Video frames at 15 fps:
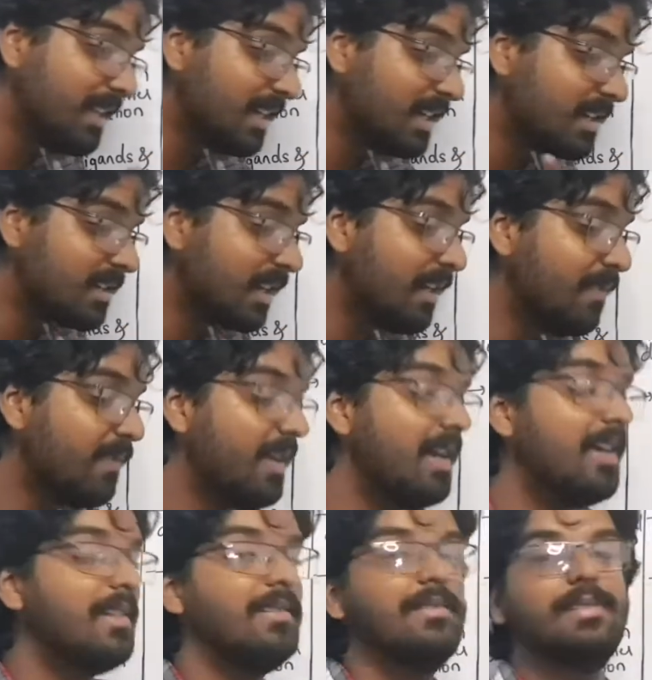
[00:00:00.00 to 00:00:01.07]
the crystal
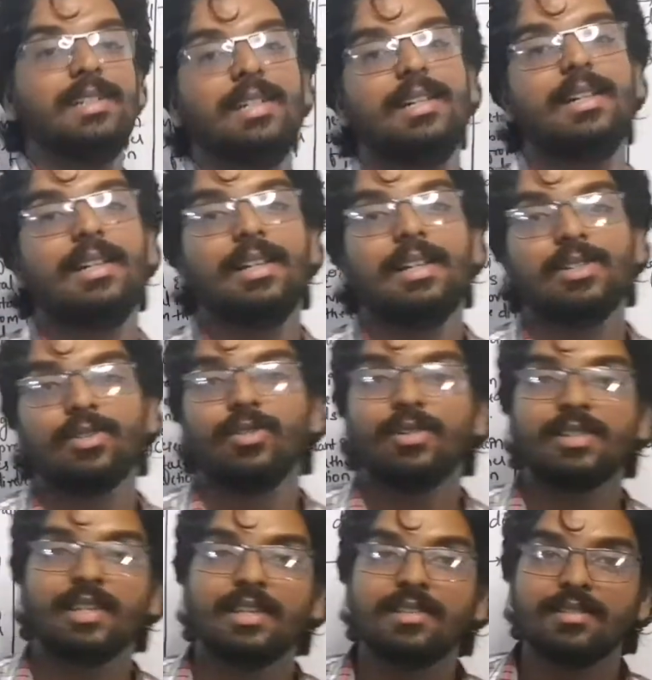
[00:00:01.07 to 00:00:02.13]
field. So
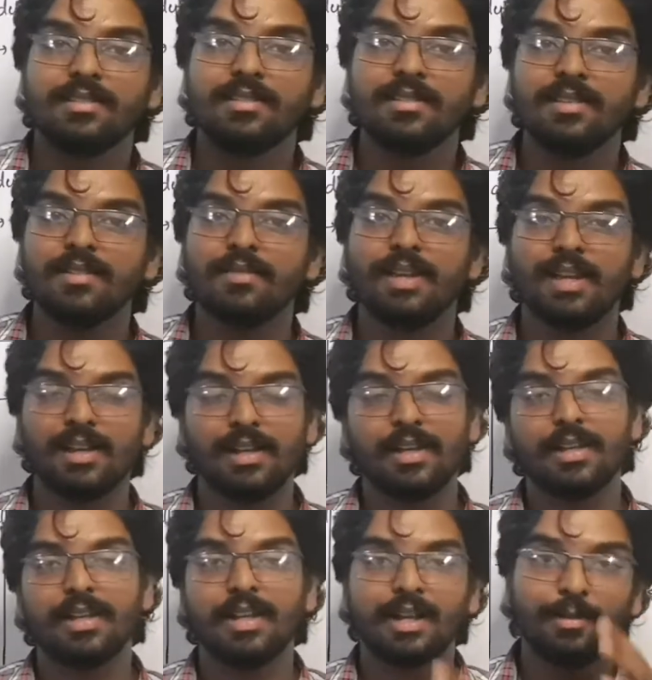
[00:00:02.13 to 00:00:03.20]
since we are
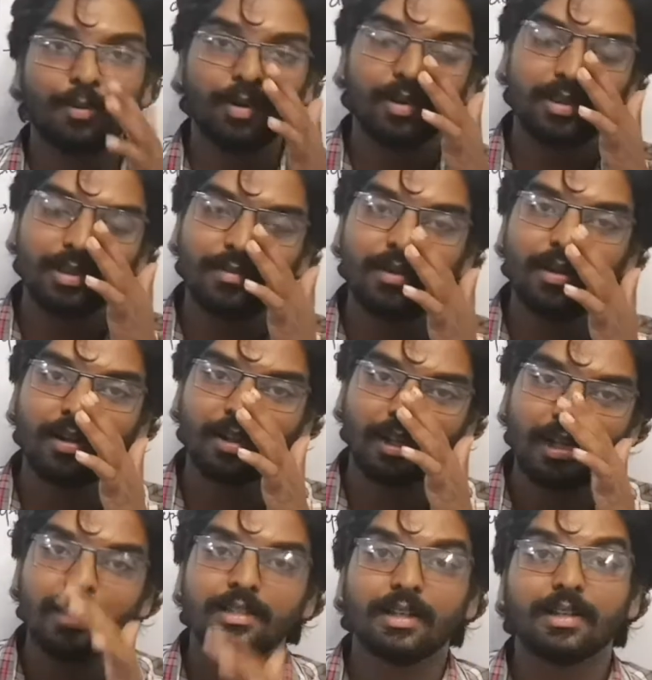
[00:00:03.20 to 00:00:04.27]
learning about the what?
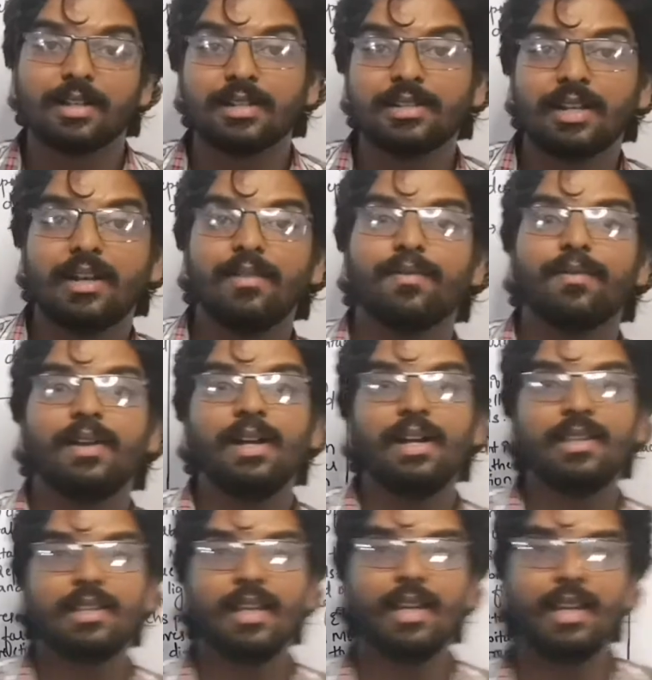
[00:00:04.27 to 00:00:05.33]
The crystal field
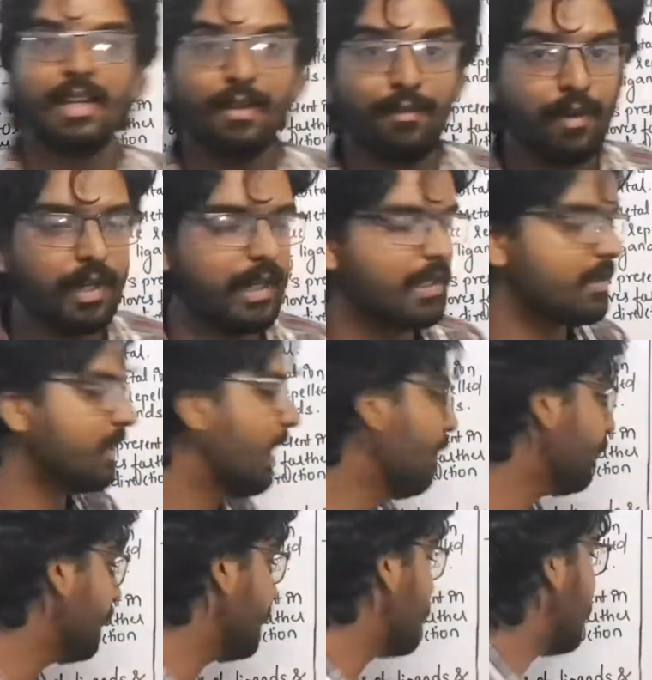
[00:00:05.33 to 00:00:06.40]
theory, for example,